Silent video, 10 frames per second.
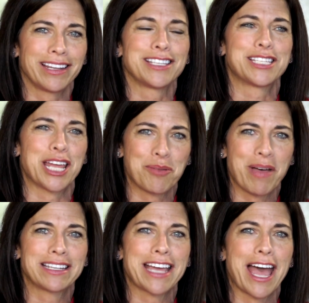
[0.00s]
Let's take it
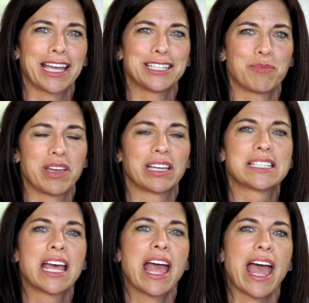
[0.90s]
back to
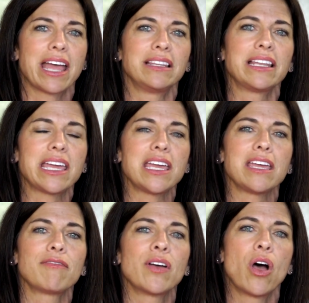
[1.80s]
academics and
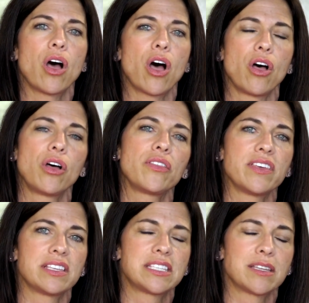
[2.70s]
leave all
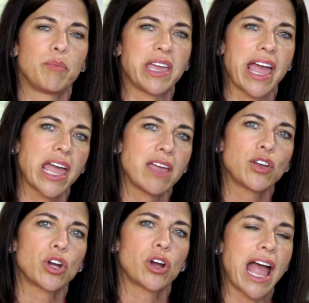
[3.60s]
this
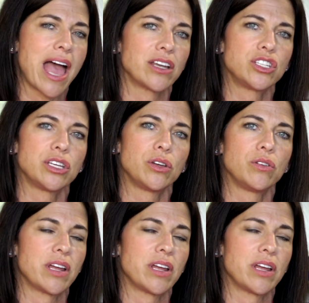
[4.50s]
behavior, attitude,